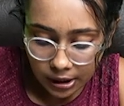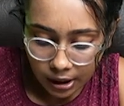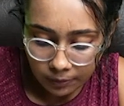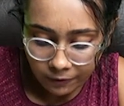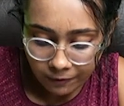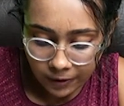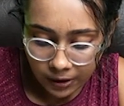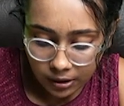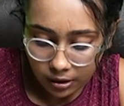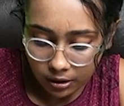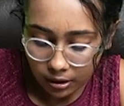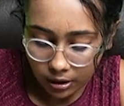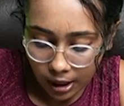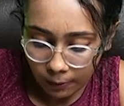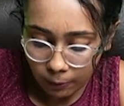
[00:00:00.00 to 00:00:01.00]

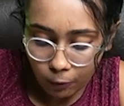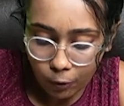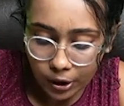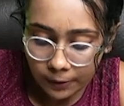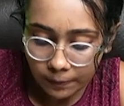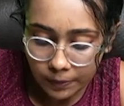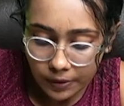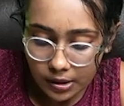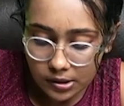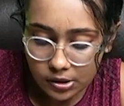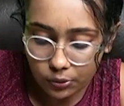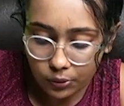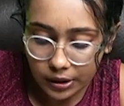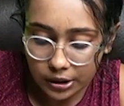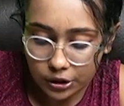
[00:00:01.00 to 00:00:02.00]
upward.
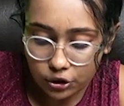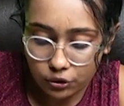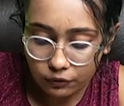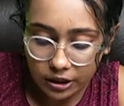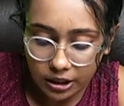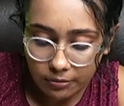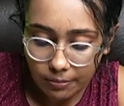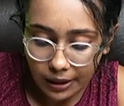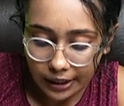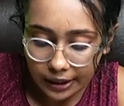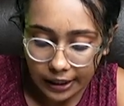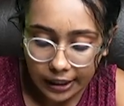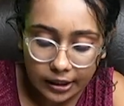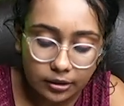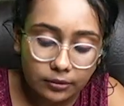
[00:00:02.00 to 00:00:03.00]
So into V by
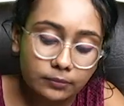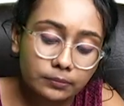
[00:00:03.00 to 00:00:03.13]
N.